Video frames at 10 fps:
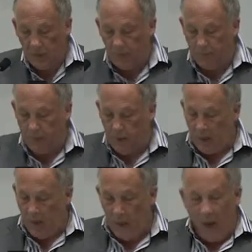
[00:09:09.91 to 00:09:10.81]
And
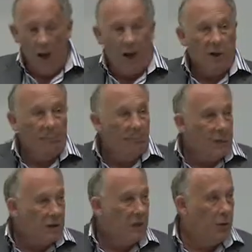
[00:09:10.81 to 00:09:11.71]

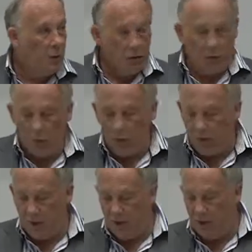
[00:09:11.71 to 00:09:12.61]
admittedly, although
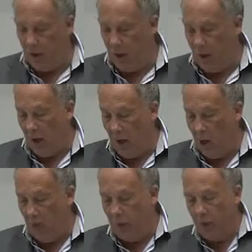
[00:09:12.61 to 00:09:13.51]
this
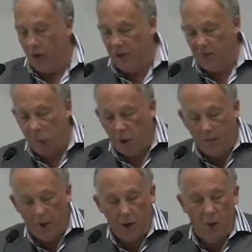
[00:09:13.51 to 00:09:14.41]
operates
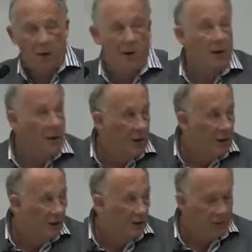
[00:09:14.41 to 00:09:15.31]
primarily, at
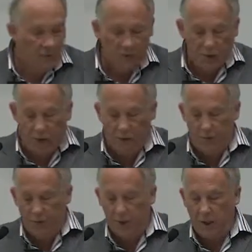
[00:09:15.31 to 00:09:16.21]
least for the time
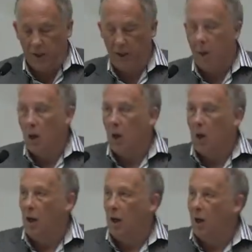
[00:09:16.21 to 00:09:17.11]
being,
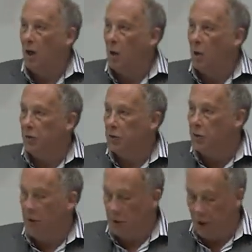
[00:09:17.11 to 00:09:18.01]
on
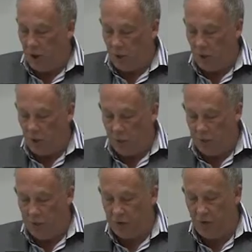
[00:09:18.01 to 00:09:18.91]
journal
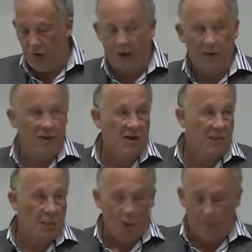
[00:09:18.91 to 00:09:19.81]
articles and
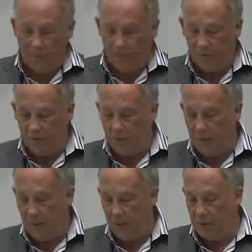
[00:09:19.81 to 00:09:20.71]
some conference
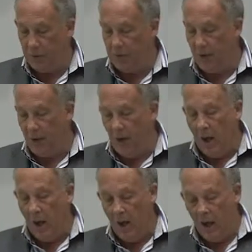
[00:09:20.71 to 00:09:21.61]
papers,
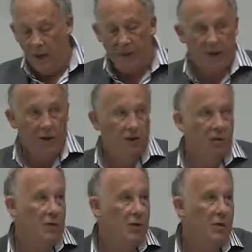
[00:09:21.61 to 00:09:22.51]
I think it's
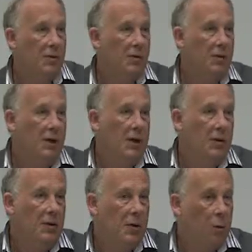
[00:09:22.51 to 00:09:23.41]
useful
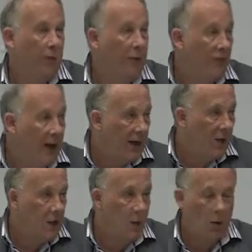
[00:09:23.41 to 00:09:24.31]
to
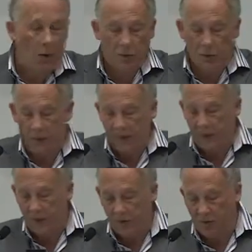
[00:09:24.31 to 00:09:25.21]
reflect on
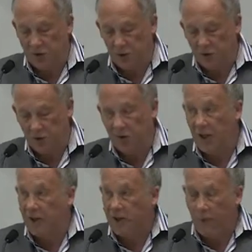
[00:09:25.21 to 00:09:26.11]
that discussion and
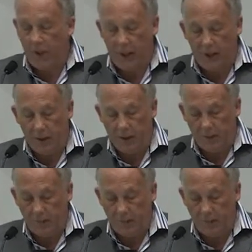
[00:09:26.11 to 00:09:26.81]
that debate.